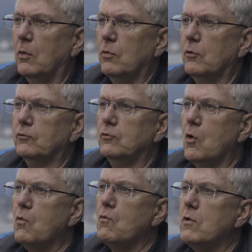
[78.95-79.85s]
There's
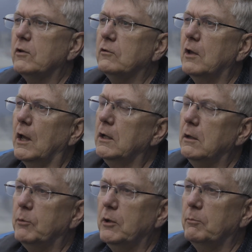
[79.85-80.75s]
no risk to
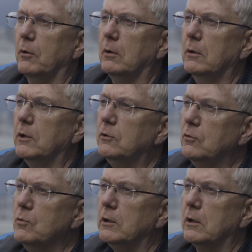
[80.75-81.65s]
any people in
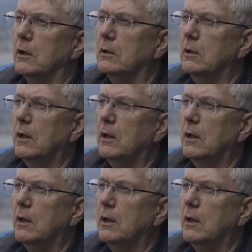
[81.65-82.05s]
doing that.